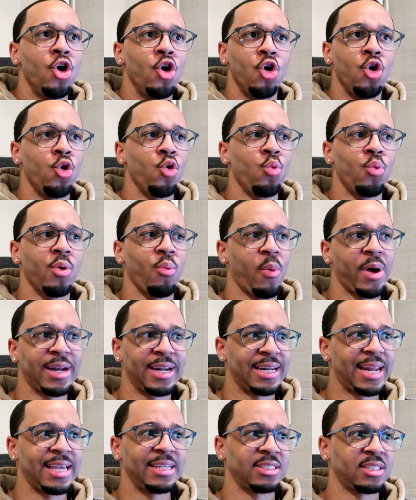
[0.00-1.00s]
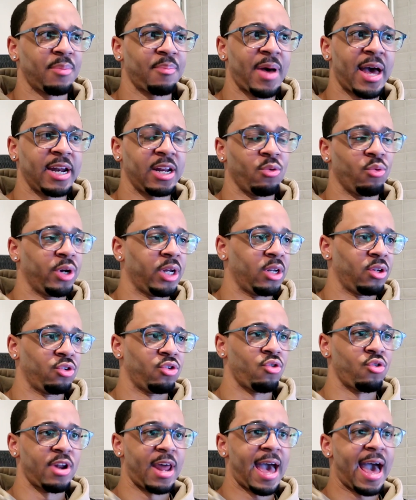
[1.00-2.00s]
who would want to date somebody
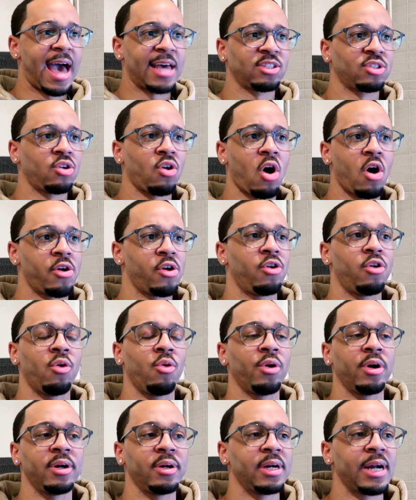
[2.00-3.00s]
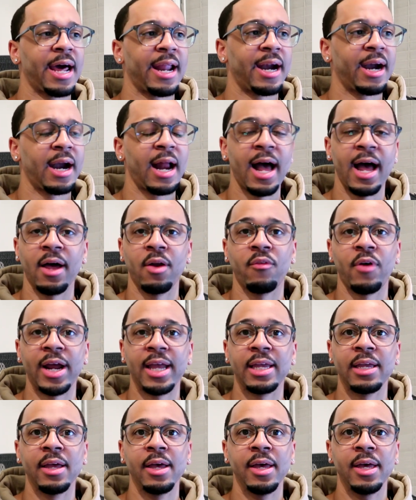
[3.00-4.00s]
that has a daughter or da da da,
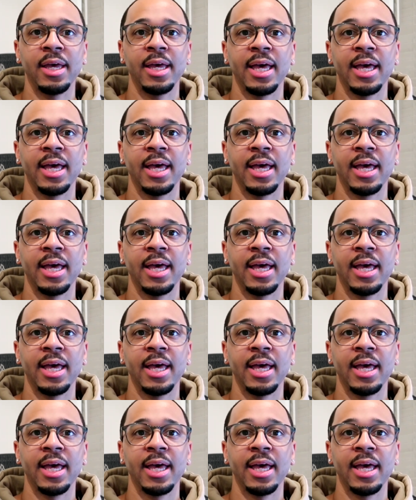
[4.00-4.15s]
right?